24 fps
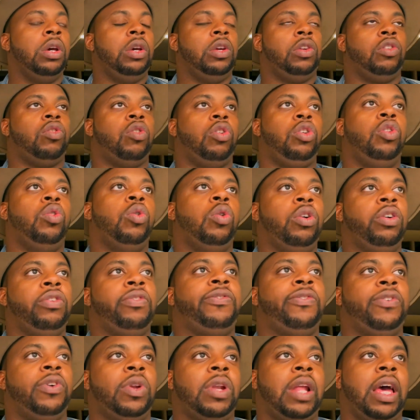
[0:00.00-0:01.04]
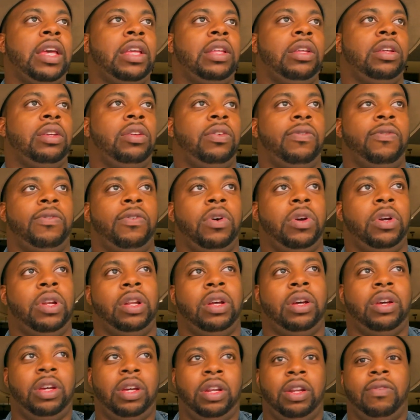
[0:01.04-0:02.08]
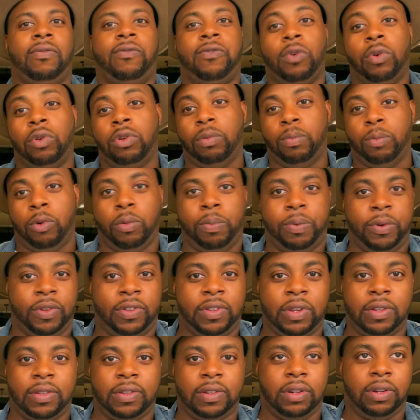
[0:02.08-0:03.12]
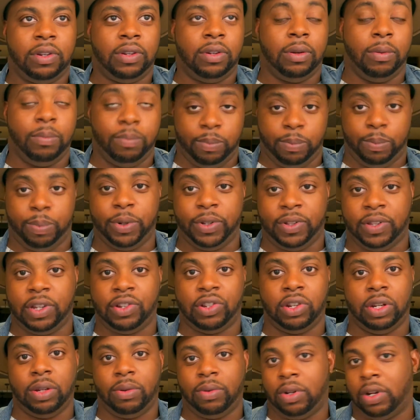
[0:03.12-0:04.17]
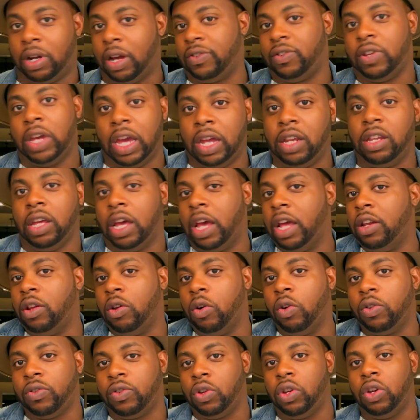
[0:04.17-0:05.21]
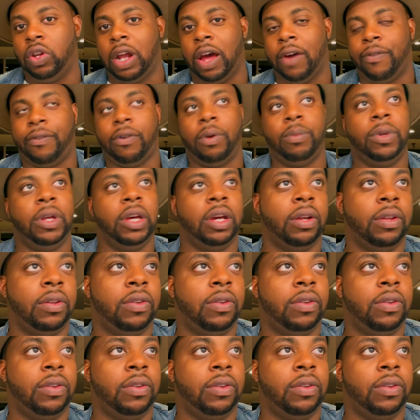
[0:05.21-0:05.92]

So you always feel like in a in a vulnerable position position because and and also you're not from there,